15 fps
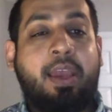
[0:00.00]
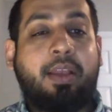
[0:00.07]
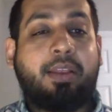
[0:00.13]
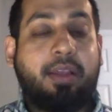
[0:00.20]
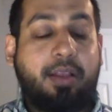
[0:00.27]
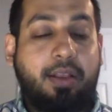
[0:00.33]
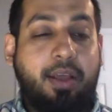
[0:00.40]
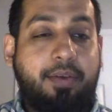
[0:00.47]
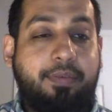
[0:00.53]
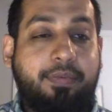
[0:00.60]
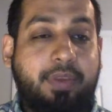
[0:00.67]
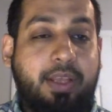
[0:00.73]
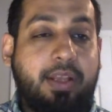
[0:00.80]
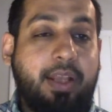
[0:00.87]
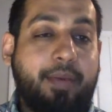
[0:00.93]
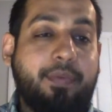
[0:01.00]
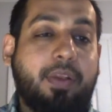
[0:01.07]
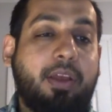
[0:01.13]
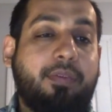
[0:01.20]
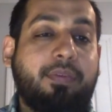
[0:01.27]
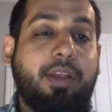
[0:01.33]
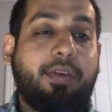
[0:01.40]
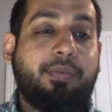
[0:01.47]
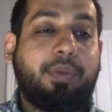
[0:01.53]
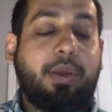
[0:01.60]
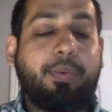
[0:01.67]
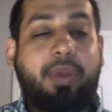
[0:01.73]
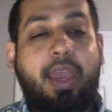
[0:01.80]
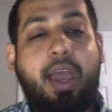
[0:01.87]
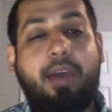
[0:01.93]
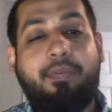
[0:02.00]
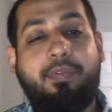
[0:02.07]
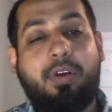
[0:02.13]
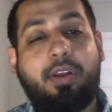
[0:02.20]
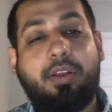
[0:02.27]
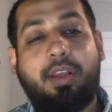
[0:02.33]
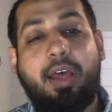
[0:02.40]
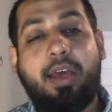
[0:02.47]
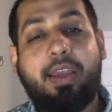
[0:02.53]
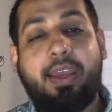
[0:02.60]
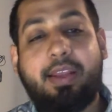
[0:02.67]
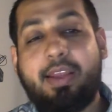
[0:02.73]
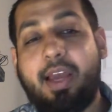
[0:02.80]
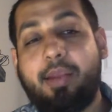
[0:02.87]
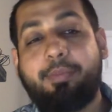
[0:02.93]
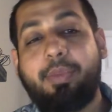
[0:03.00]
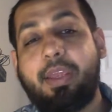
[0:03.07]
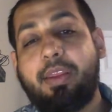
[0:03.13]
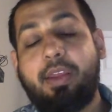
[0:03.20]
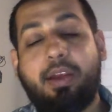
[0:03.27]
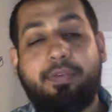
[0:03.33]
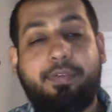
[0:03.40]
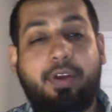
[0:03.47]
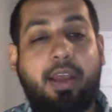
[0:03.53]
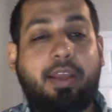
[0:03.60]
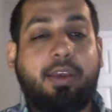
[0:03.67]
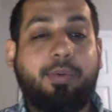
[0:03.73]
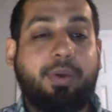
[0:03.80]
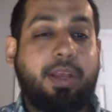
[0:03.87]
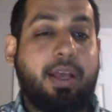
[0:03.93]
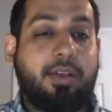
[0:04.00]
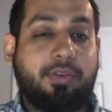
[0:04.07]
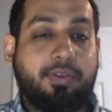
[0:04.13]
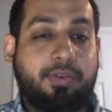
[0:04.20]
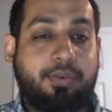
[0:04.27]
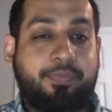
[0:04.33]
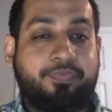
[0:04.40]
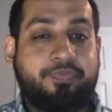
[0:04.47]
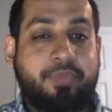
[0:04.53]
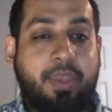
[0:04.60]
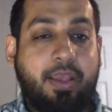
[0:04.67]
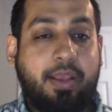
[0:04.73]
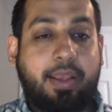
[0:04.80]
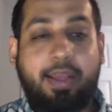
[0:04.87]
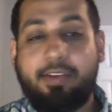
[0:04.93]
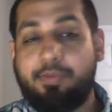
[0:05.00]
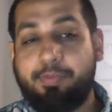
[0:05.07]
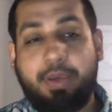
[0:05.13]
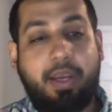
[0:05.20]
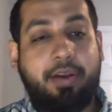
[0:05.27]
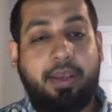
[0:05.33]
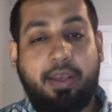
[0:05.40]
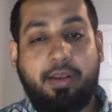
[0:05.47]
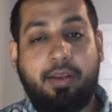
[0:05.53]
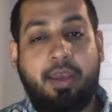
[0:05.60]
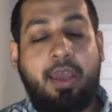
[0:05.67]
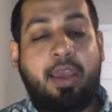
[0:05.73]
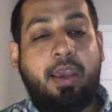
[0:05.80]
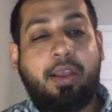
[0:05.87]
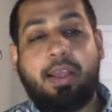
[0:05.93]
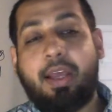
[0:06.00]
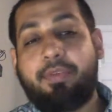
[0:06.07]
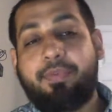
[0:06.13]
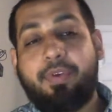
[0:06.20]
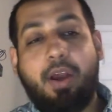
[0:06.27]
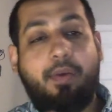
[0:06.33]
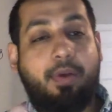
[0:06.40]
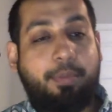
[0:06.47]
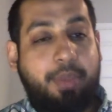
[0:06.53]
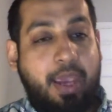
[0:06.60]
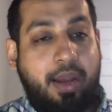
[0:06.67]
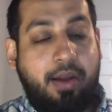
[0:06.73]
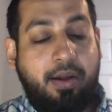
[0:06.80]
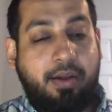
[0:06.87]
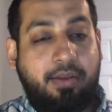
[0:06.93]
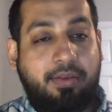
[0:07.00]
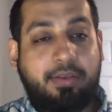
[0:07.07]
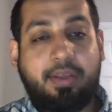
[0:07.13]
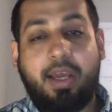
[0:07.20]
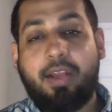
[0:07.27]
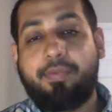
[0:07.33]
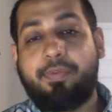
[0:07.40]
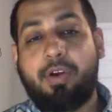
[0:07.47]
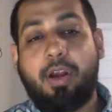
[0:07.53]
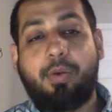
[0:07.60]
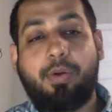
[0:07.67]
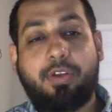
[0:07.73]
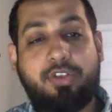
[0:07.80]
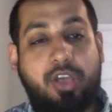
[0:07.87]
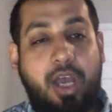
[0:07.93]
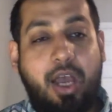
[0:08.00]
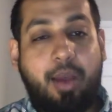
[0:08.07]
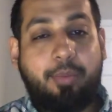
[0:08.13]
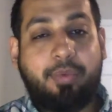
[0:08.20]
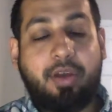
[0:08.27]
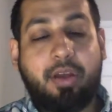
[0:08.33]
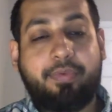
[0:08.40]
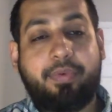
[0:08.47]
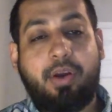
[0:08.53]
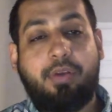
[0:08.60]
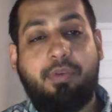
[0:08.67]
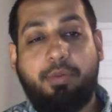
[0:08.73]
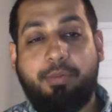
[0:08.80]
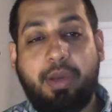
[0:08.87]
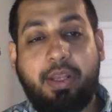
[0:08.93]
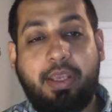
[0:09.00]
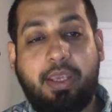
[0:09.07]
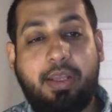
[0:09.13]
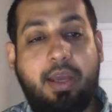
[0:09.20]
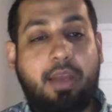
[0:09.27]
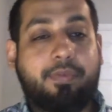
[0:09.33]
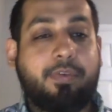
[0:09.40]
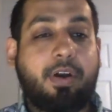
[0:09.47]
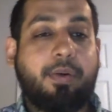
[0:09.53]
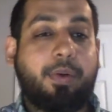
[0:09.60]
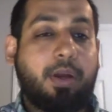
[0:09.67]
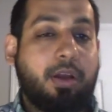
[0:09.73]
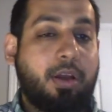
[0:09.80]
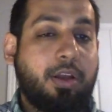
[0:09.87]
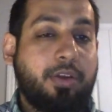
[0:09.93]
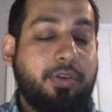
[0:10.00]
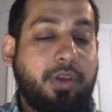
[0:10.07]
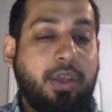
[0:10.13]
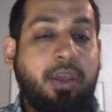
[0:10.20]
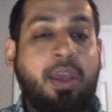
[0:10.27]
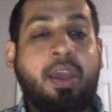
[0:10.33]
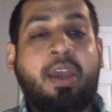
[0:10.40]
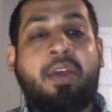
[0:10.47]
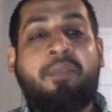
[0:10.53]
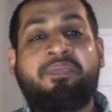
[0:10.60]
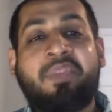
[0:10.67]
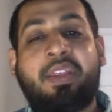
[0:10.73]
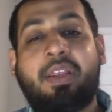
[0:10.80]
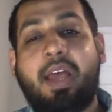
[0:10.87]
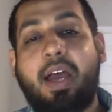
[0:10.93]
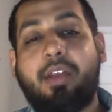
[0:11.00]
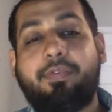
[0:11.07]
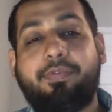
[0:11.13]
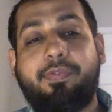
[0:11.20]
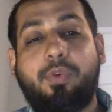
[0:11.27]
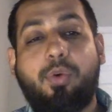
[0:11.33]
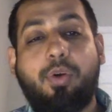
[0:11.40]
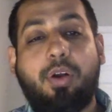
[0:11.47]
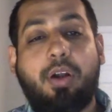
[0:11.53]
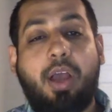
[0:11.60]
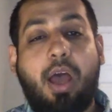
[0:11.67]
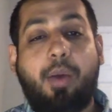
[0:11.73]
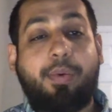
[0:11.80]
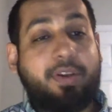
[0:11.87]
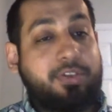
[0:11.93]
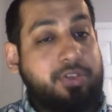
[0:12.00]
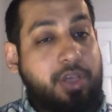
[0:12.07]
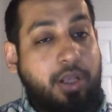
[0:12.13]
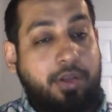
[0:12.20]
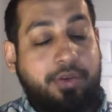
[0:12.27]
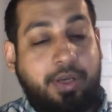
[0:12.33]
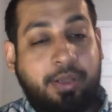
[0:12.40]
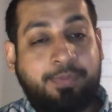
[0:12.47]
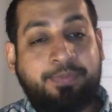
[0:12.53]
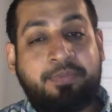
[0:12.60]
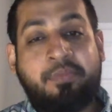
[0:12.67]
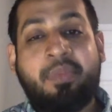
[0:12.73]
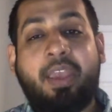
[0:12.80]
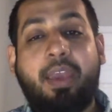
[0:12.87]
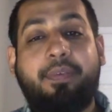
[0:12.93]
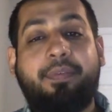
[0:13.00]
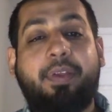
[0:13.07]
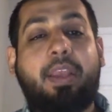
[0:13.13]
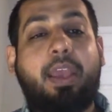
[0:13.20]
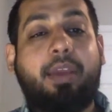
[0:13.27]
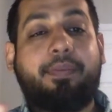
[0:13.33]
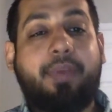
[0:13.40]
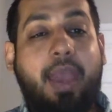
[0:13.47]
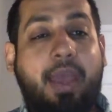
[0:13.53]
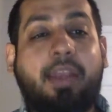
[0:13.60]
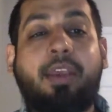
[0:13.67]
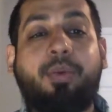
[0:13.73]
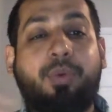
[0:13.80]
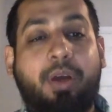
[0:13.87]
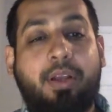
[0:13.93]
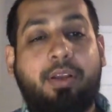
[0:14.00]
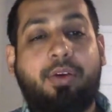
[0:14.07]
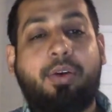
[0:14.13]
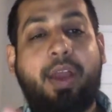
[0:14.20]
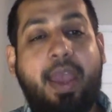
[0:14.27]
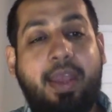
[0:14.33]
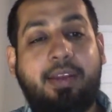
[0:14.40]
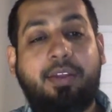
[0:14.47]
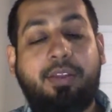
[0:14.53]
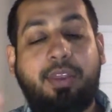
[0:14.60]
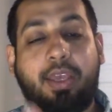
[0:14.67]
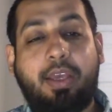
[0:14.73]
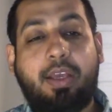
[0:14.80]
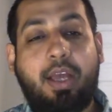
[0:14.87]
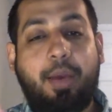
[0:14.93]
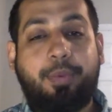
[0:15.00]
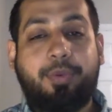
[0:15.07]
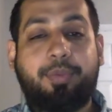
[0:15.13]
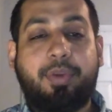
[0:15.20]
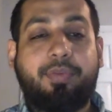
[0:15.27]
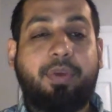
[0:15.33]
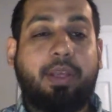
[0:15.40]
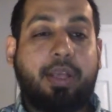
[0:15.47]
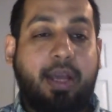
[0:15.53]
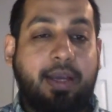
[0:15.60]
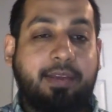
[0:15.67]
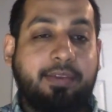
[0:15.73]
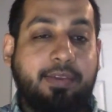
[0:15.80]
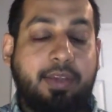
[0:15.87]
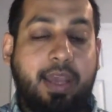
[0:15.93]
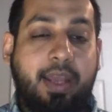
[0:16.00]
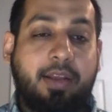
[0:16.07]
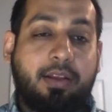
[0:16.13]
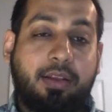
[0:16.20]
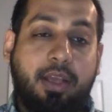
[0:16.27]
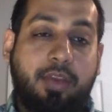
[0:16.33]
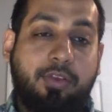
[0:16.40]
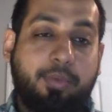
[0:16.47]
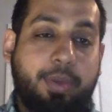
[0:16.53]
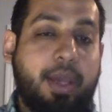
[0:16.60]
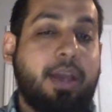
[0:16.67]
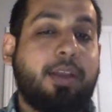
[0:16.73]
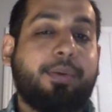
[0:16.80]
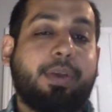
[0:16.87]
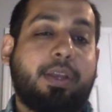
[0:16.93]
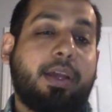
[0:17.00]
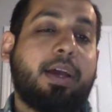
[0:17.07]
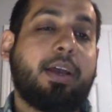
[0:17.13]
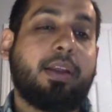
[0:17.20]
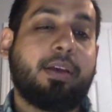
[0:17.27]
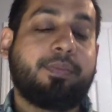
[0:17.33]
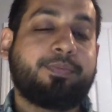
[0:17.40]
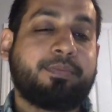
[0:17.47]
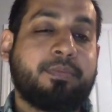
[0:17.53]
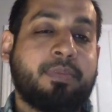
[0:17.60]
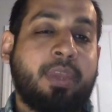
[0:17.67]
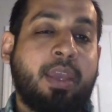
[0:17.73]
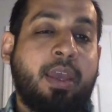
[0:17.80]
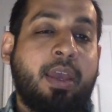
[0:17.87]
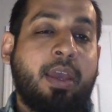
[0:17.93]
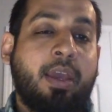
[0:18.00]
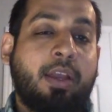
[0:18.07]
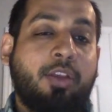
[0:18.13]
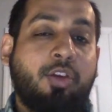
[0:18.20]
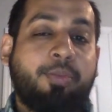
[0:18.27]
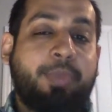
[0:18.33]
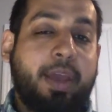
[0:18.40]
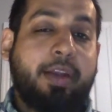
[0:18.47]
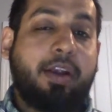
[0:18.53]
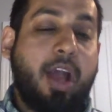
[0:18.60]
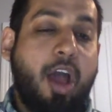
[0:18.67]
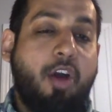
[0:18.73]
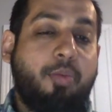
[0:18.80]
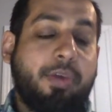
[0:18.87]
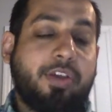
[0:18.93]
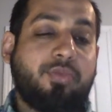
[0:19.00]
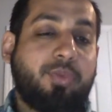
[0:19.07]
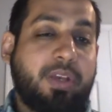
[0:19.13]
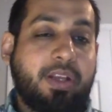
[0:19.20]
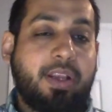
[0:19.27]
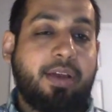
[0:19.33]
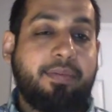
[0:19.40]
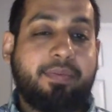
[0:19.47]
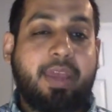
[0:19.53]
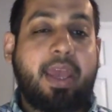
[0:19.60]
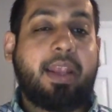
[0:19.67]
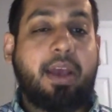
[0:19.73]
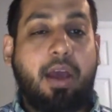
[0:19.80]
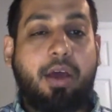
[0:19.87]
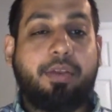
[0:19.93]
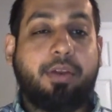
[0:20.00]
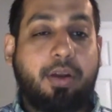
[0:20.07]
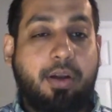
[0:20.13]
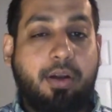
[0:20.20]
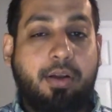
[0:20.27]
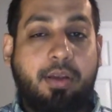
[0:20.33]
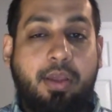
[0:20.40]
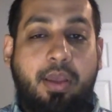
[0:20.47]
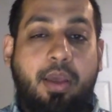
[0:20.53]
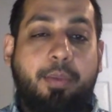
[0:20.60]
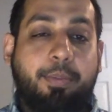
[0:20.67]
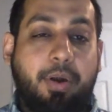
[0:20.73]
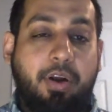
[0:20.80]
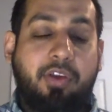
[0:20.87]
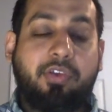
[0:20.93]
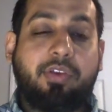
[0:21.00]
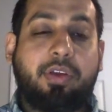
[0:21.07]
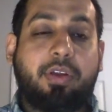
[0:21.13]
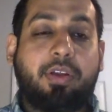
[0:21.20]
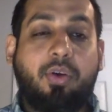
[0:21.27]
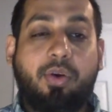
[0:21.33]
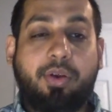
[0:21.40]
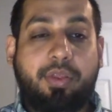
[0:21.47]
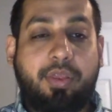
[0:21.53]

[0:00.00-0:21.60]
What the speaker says: The level of love that we have for Allah cannot be there for anyone else. That's period. Not for our parents, not for our job, not for our money, not for our country, not for our children. If anyone or anything comes between us and Allah subhanahu wa ta'ala, no matter how much we love that other person or